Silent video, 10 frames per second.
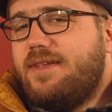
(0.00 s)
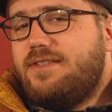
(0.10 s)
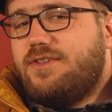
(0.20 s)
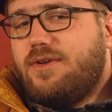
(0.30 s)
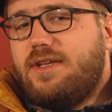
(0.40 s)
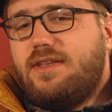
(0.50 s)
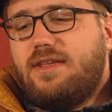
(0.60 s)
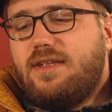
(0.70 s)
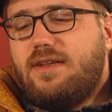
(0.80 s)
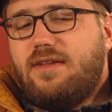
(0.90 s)
And so I
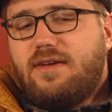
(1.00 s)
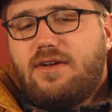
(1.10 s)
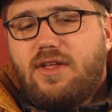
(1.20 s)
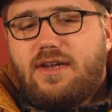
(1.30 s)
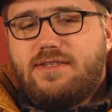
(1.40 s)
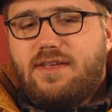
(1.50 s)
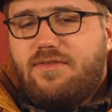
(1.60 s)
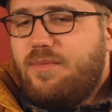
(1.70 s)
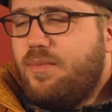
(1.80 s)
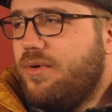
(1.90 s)
did a lot of
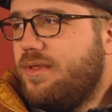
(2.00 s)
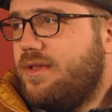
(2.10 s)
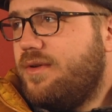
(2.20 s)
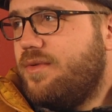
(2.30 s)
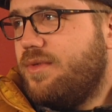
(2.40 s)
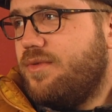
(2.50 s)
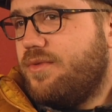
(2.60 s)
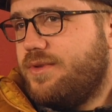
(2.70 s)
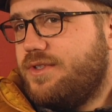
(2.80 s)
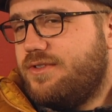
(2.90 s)
stuff in Portland with
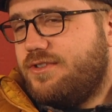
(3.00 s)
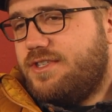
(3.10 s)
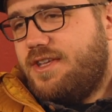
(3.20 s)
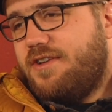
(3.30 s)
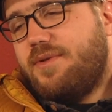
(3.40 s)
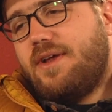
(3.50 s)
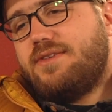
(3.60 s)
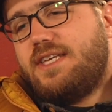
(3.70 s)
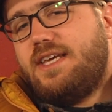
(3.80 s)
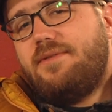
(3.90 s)
Northwest Children's Theater when I
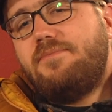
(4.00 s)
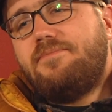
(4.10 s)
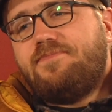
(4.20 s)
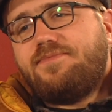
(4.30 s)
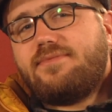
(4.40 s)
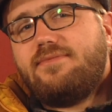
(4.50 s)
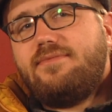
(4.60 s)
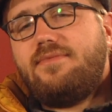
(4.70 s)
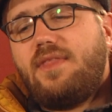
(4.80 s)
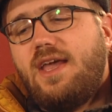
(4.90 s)
was a kid.
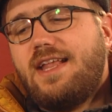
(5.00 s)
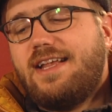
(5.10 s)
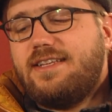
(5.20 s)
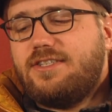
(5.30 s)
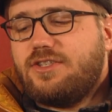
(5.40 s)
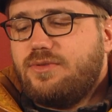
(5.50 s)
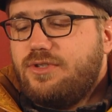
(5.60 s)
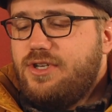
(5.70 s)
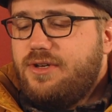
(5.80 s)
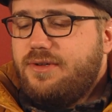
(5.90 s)
And I did school
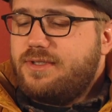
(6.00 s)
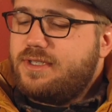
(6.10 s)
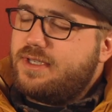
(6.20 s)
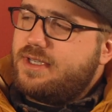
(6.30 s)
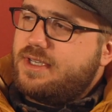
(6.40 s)
shows.